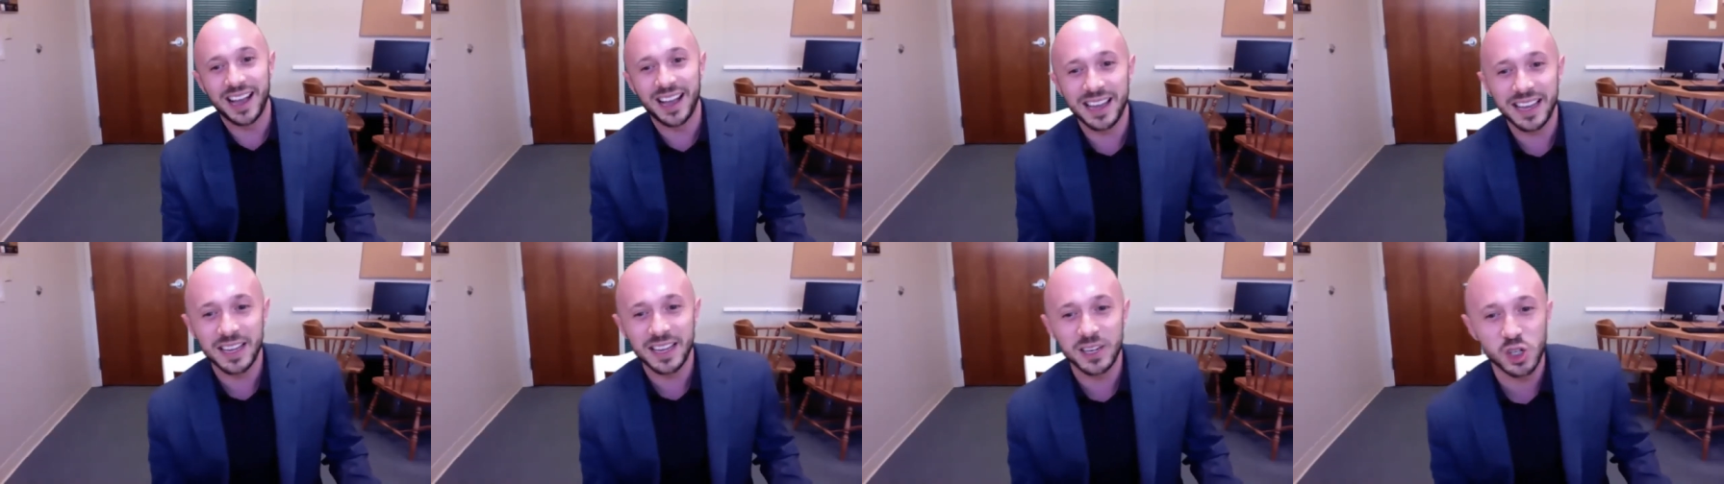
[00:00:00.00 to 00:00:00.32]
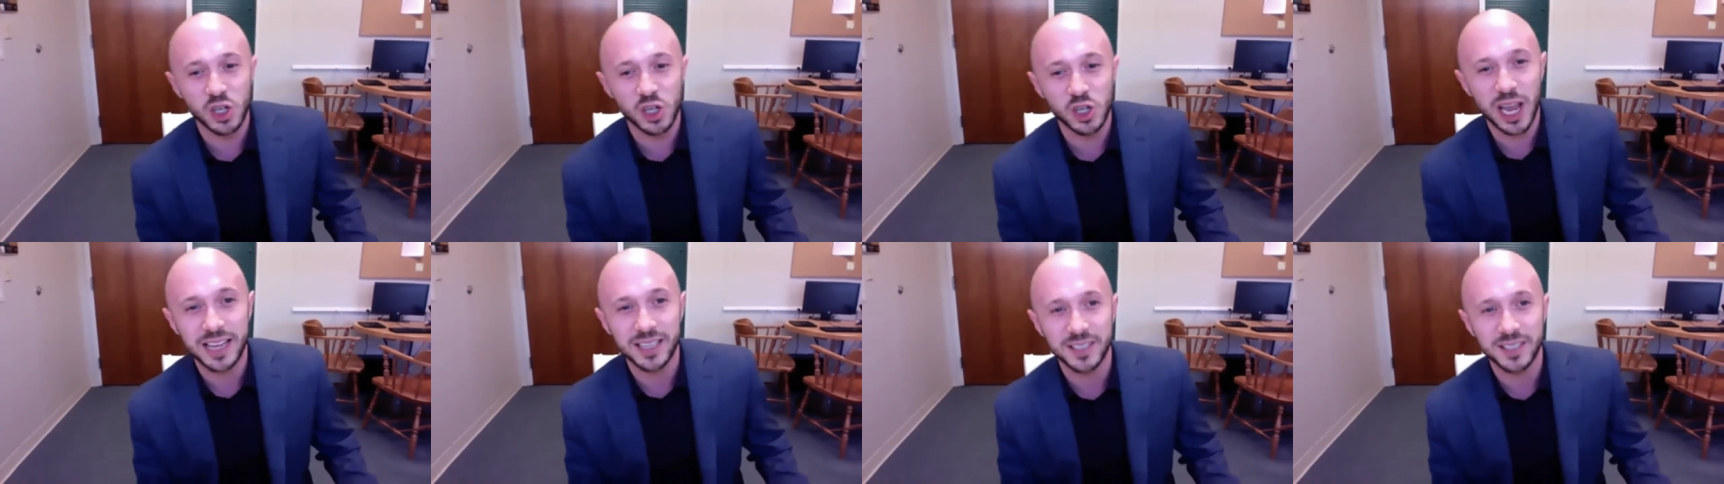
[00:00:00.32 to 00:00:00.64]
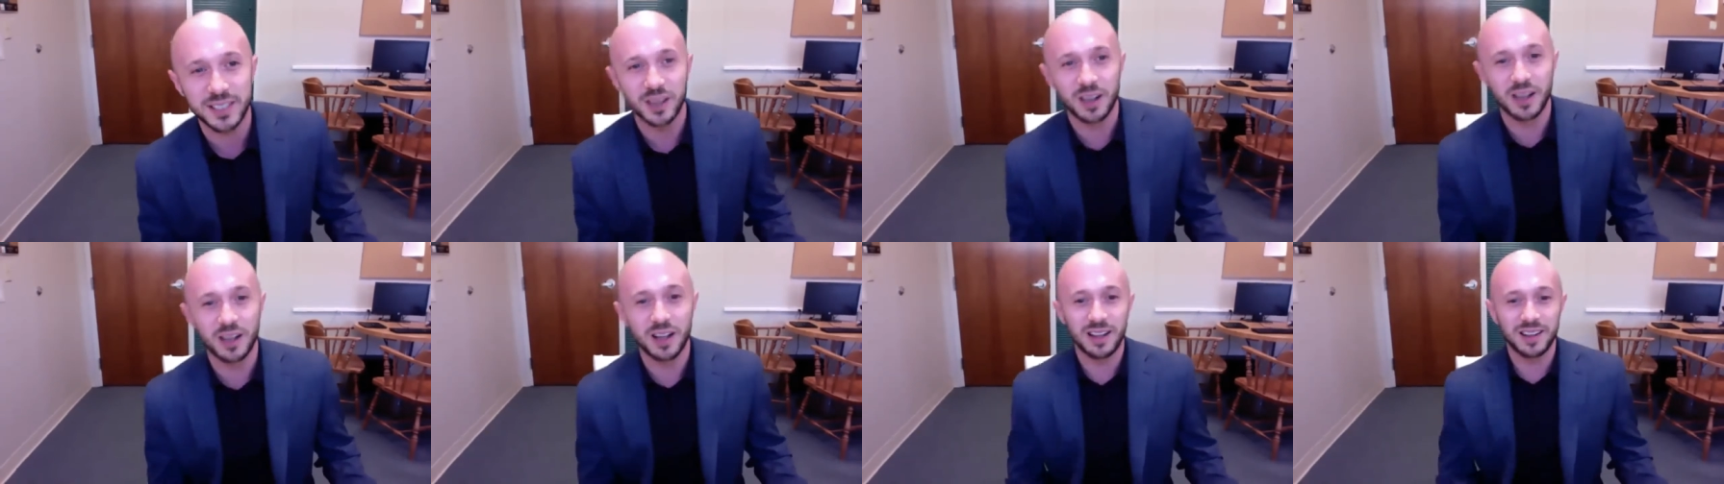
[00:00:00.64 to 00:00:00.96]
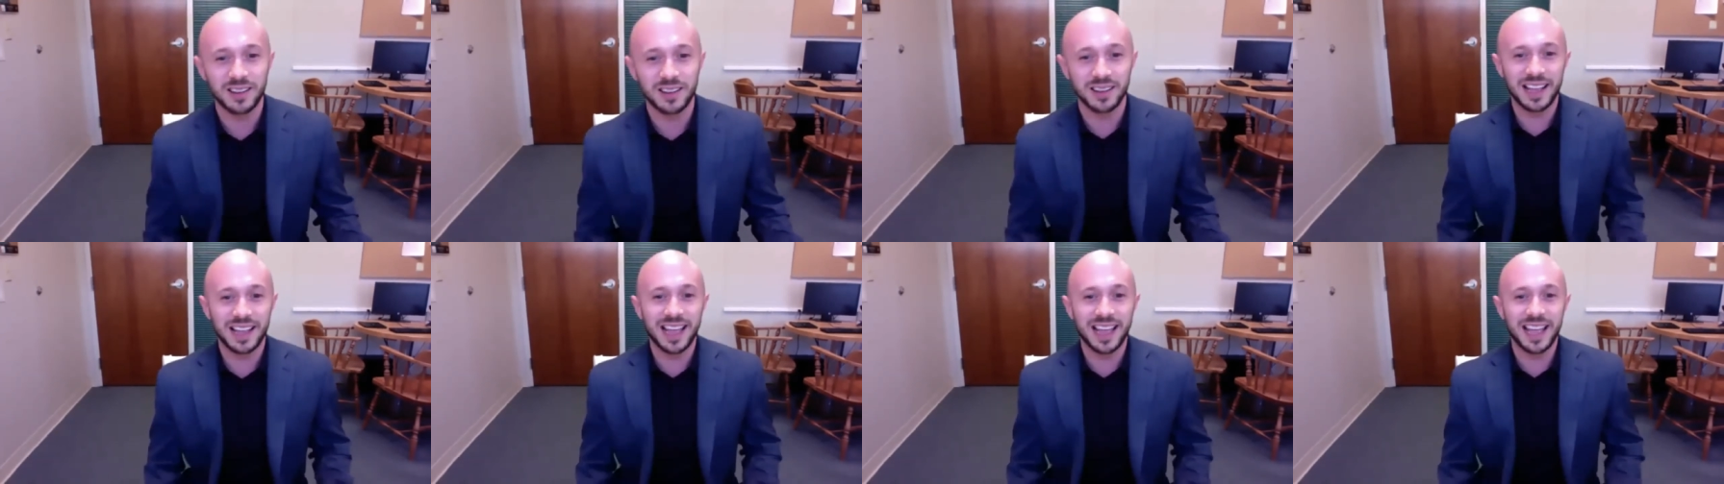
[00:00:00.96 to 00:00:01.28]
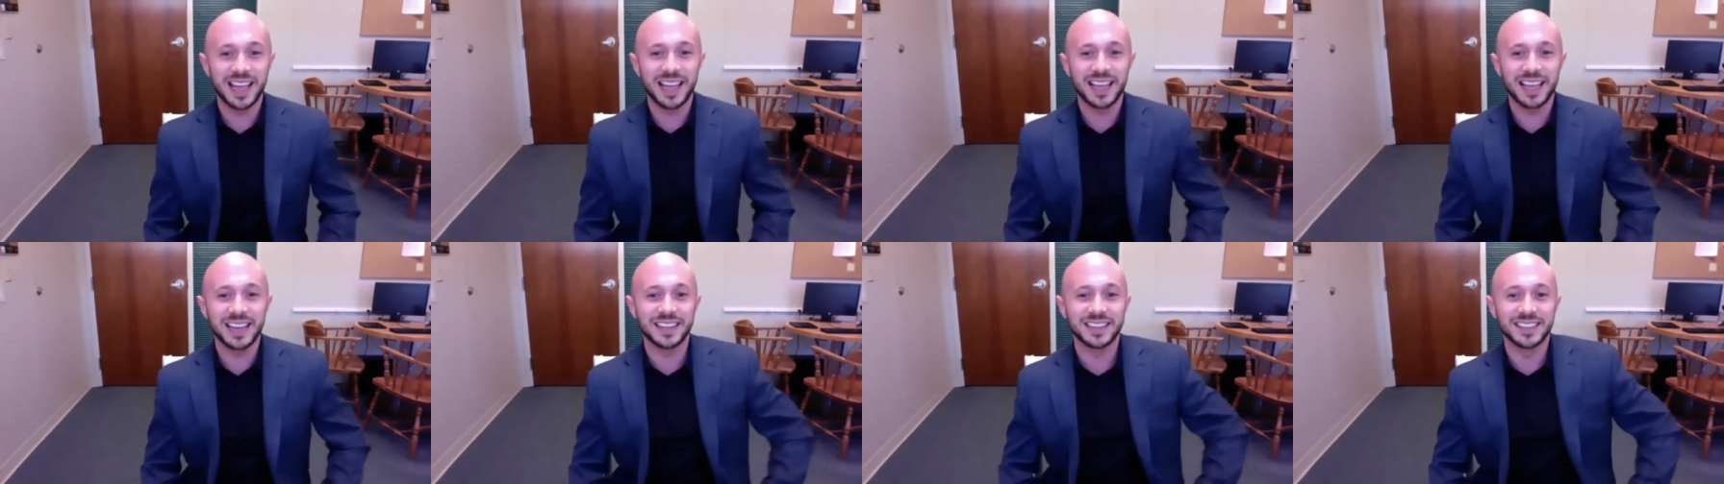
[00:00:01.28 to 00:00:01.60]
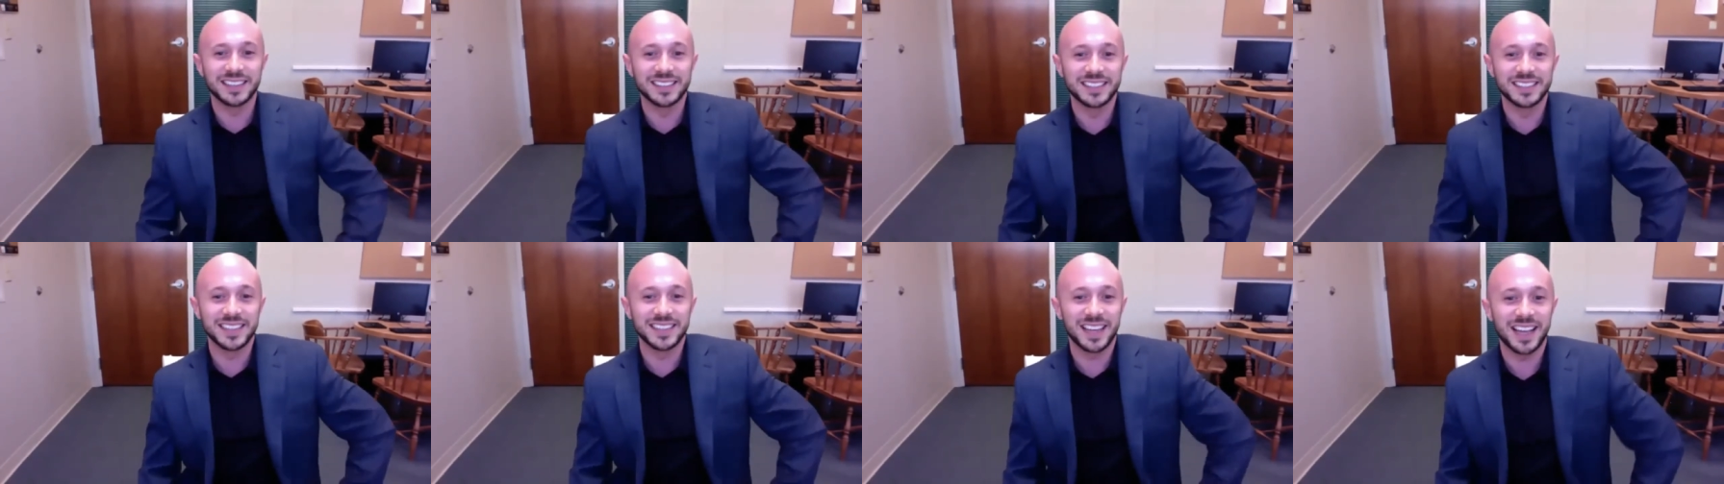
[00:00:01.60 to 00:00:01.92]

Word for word: in Shanks Hall, and